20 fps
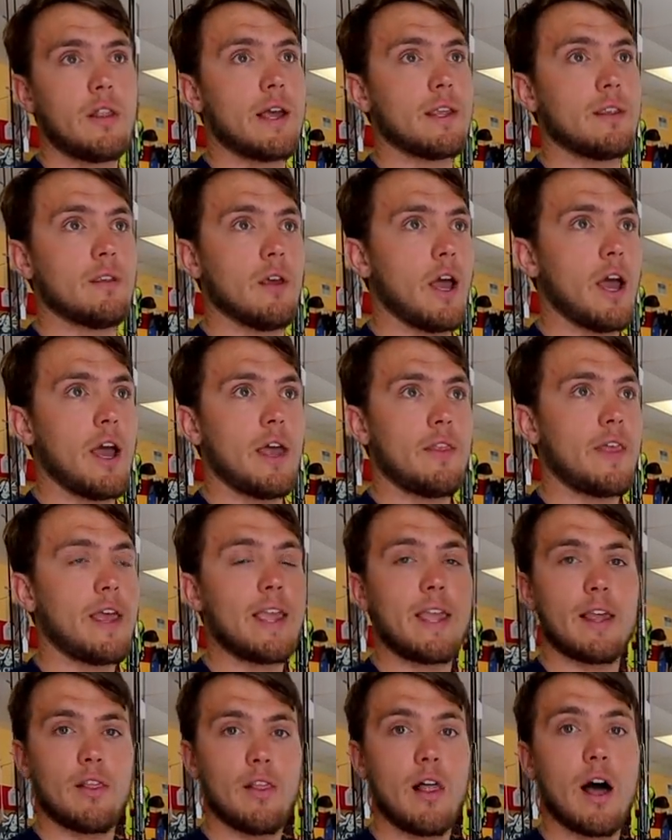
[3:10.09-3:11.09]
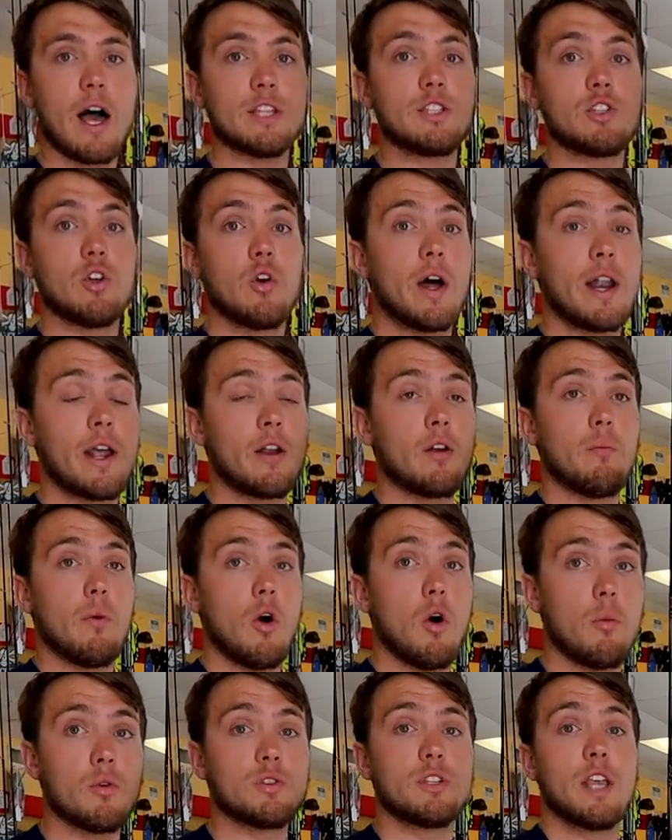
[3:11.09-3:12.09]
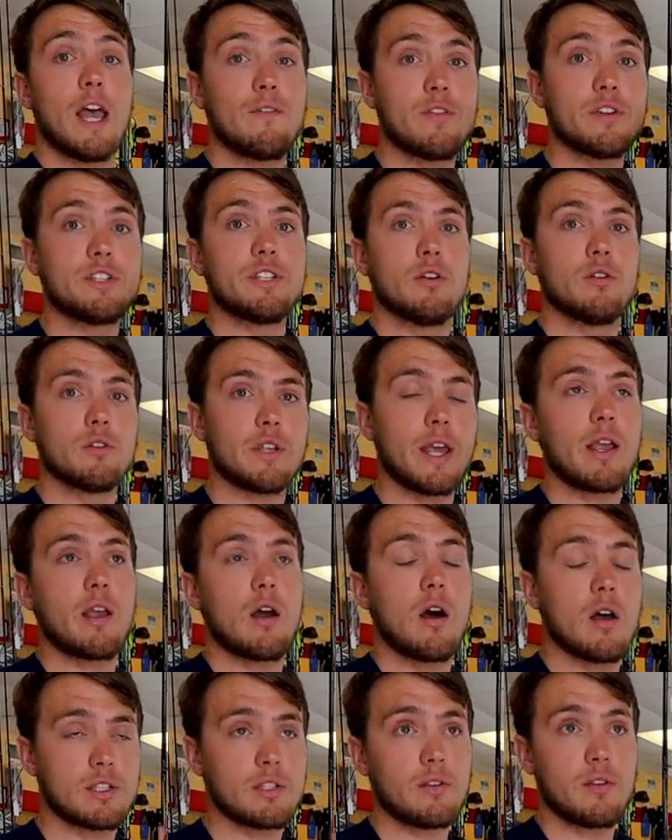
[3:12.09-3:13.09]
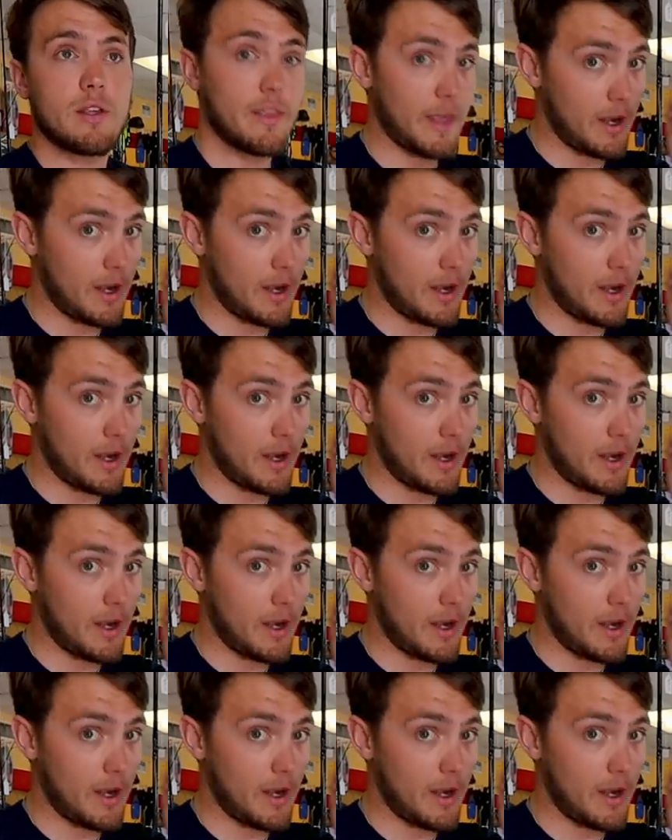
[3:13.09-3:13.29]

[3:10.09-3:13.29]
Like, they get lines thrown at them almost every single day constantly.